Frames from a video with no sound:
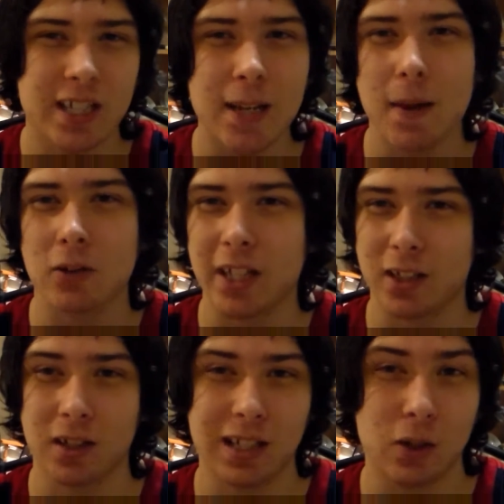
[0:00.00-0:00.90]
came out
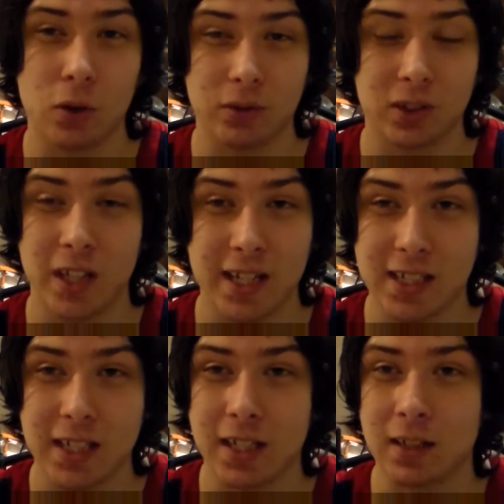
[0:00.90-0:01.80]
like
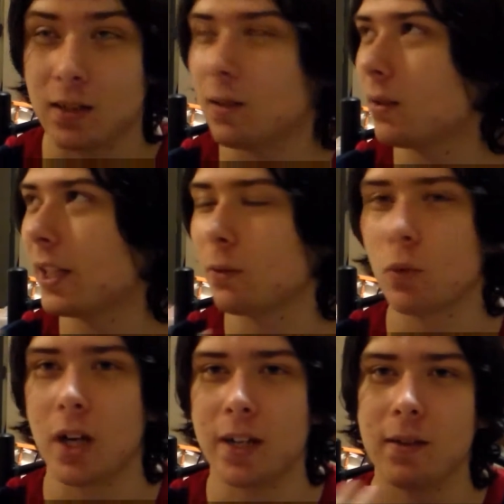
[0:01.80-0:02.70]
less than, like,
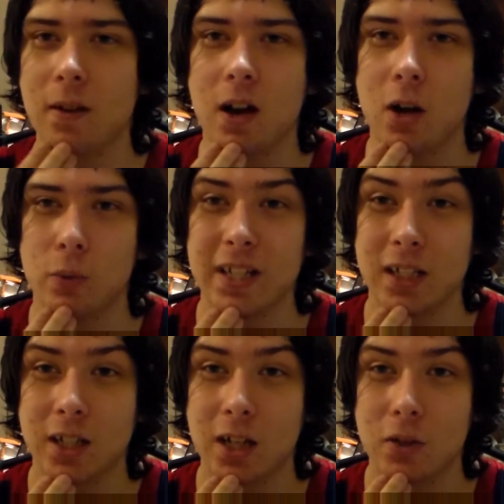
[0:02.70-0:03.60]
what, a
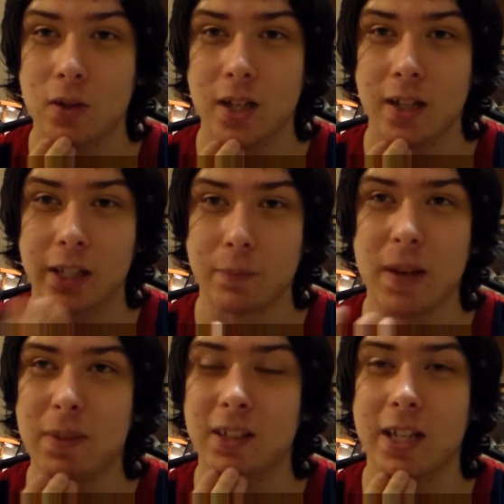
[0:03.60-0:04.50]
week ago? Like
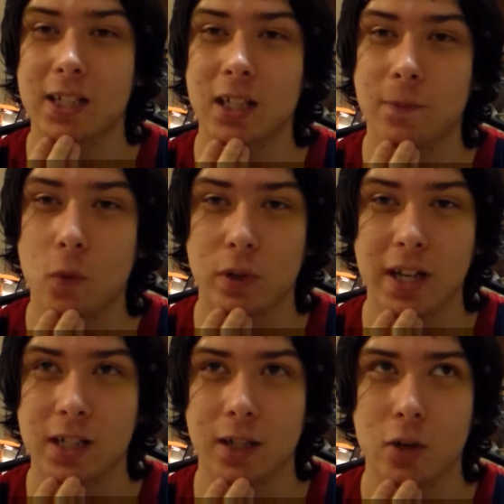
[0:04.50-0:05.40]
maybe less than 4
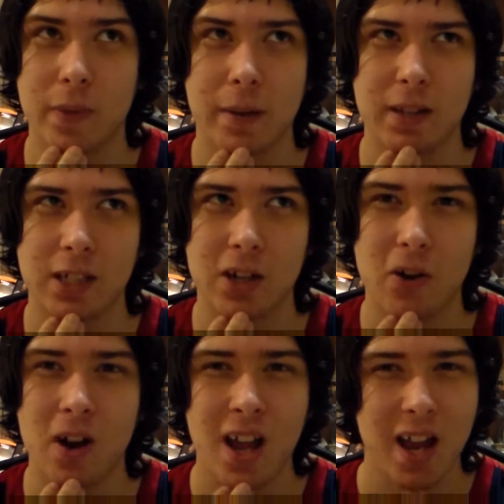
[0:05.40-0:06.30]
days ago, maybe.
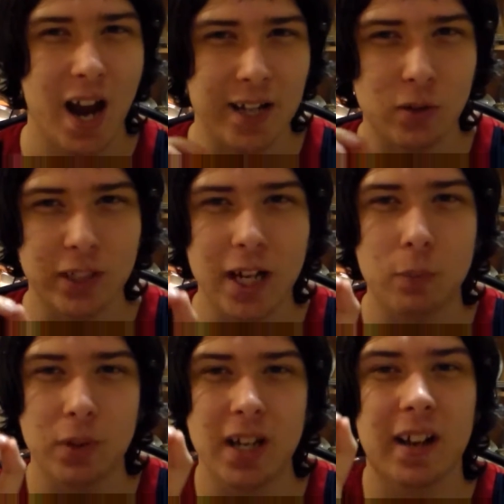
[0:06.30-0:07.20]
So I don't think
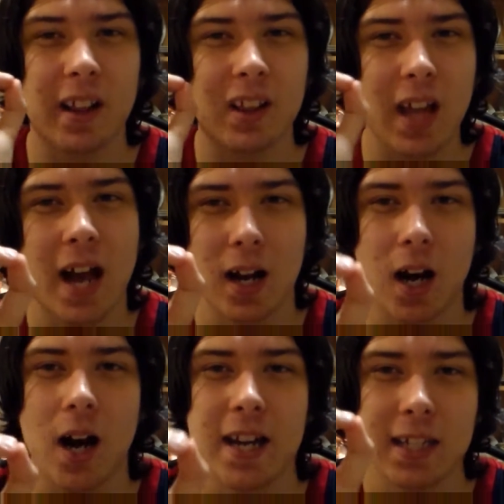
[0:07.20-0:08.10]
I'll put it that
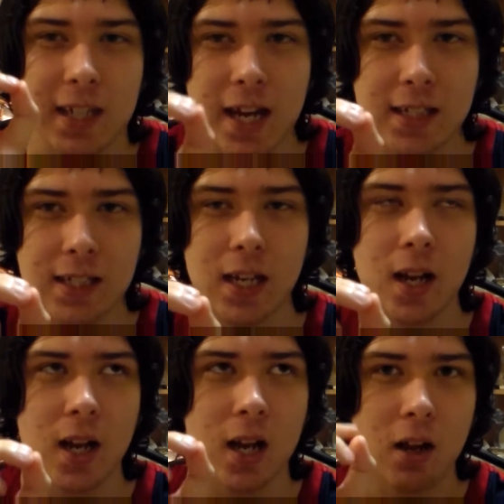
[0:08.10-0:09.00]
high yet,
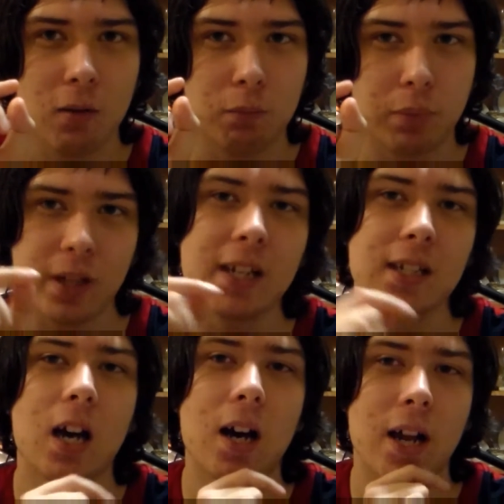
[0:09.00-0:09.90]
but
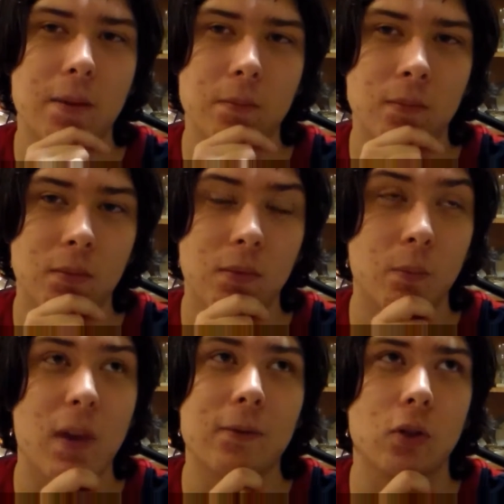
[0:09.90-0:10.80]
in time,
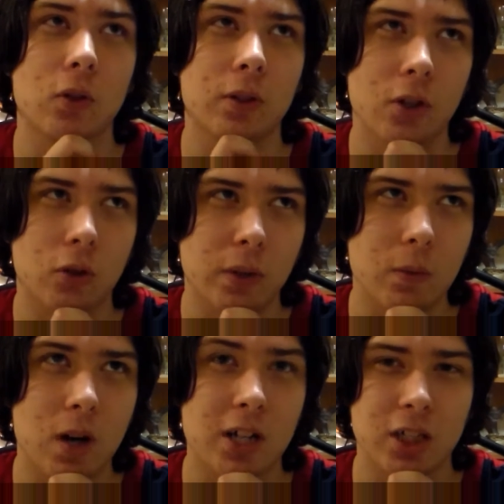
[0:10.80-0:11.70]
after another
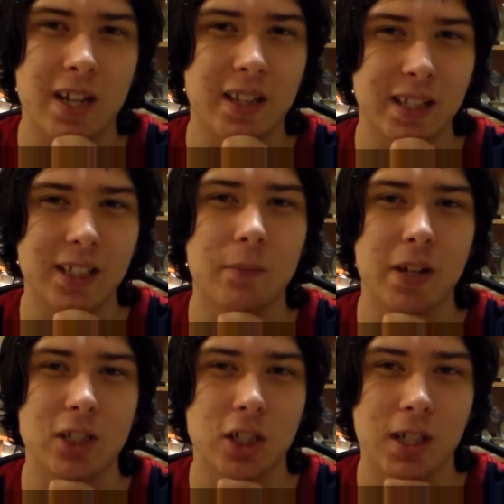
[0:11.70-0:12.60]
rewatch, I think I
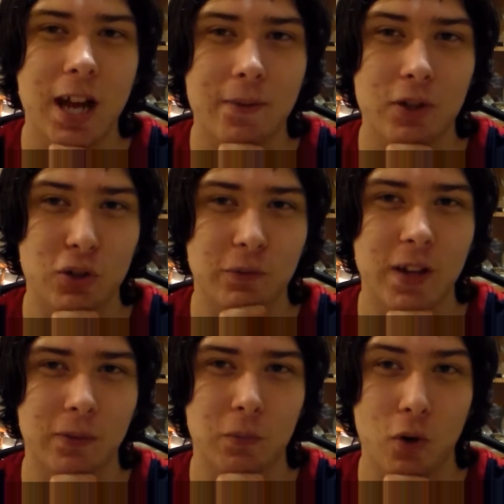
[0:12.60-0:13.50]
might just have a new
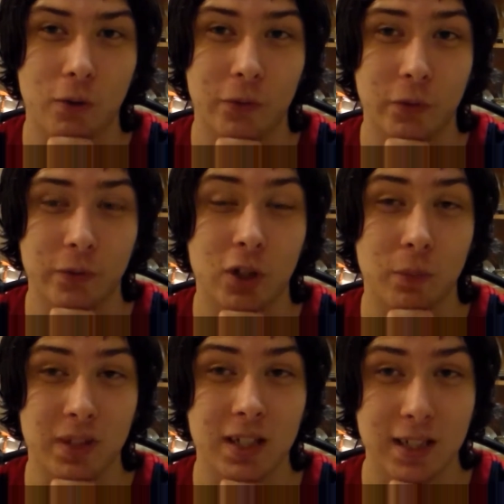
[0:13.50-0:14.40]
favorite Marvel
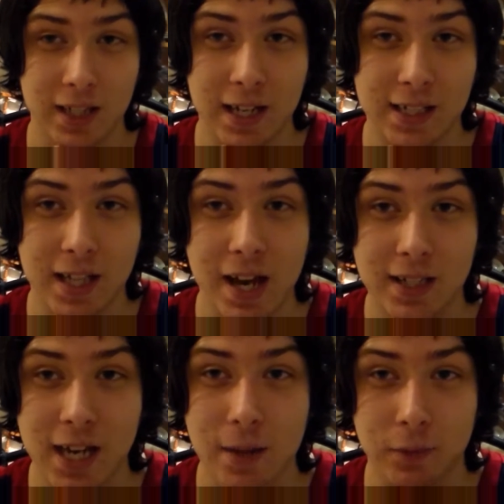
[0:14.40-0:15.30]
film. It's
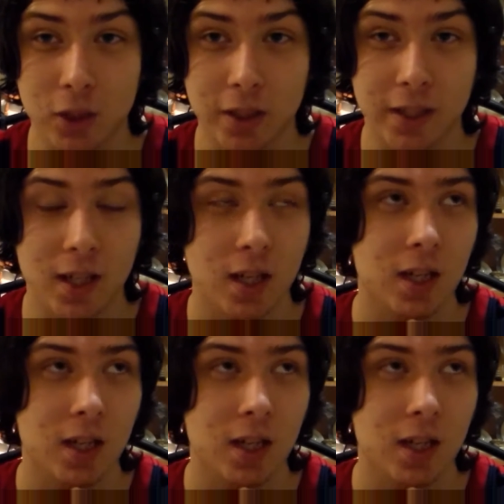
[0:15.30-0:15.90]
that damn good.